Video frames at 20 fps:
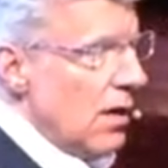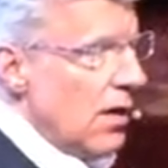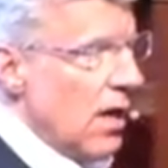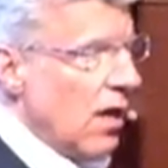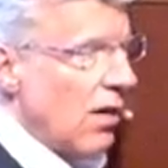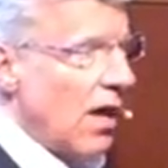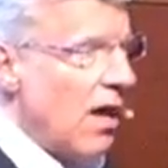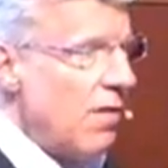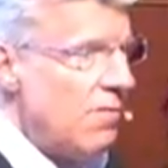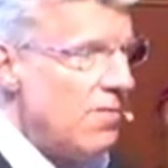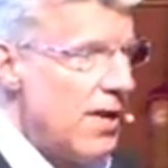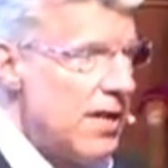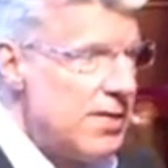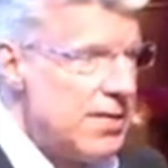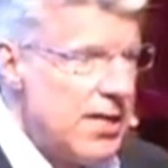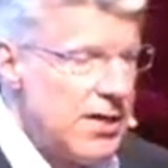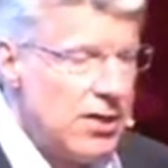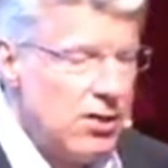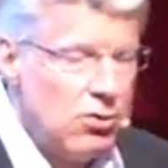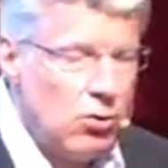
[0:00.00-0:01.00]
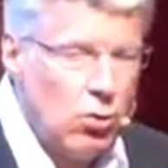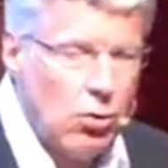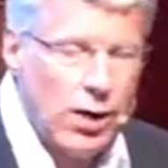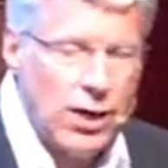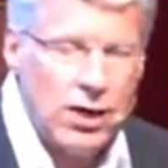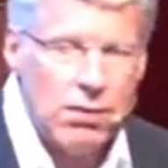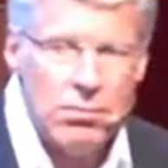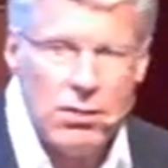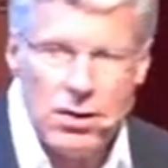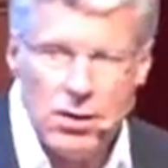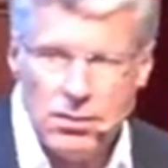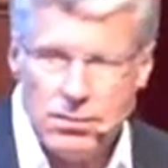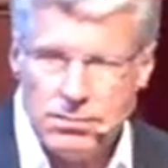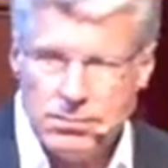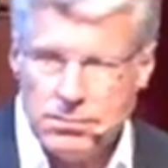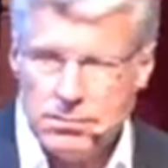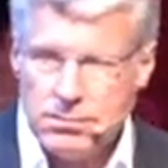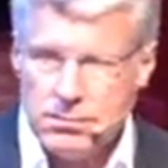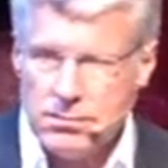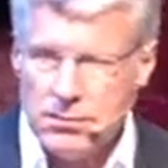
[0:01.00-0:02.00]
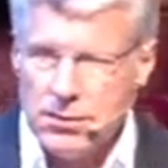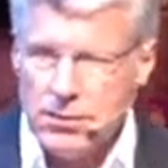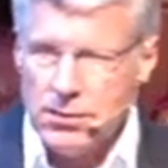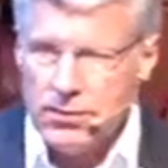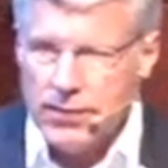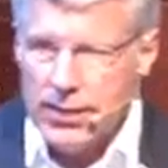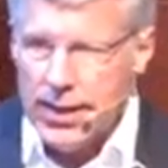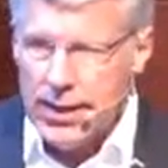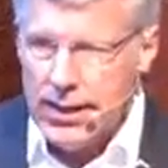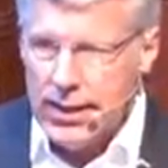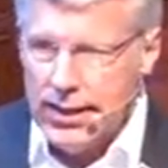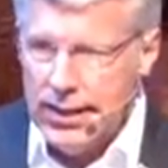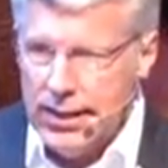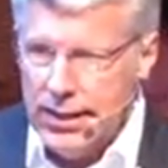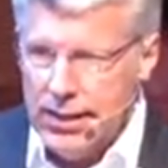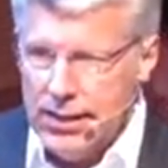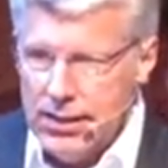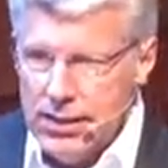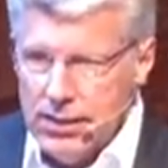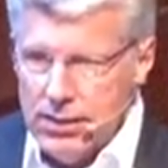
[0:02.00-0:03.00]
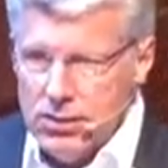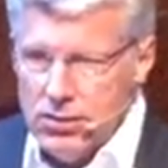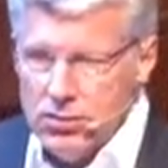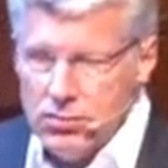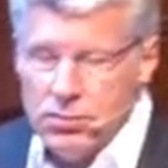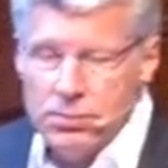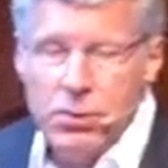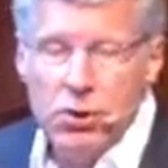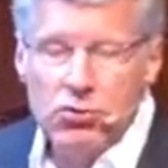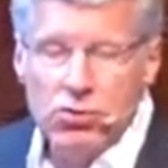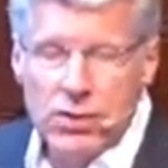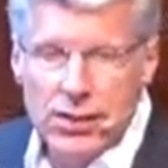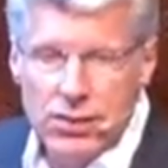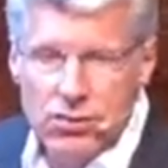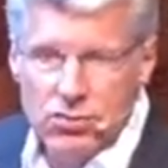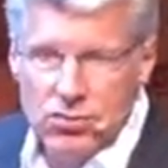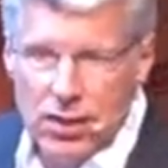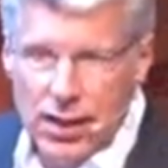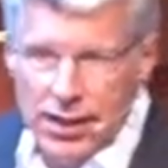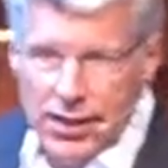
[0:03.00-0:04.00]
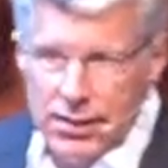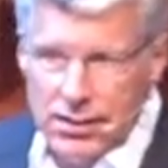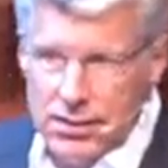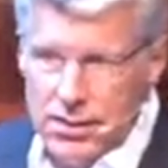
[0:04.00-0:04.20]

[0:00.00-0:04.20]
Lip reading: Now, I find that incredible that a spiritual insight,